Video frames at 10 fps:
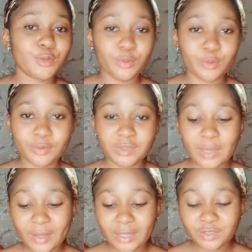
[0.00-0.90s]
your
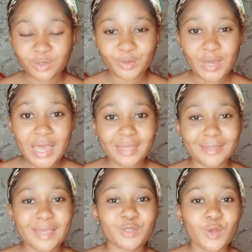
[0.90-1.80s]
shower gel.
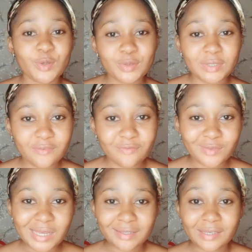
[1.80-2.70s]
That is going to give
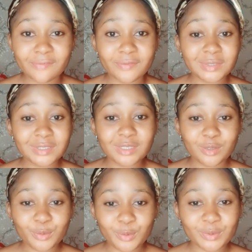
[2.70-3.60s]
you an even
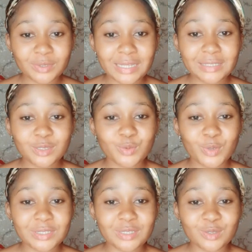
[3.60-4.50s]
skin tone. That is
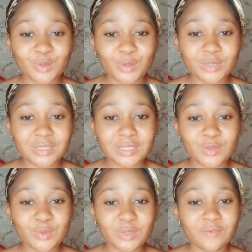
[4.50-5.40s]
what it does. It
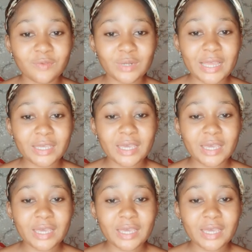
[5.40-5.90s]
will give you like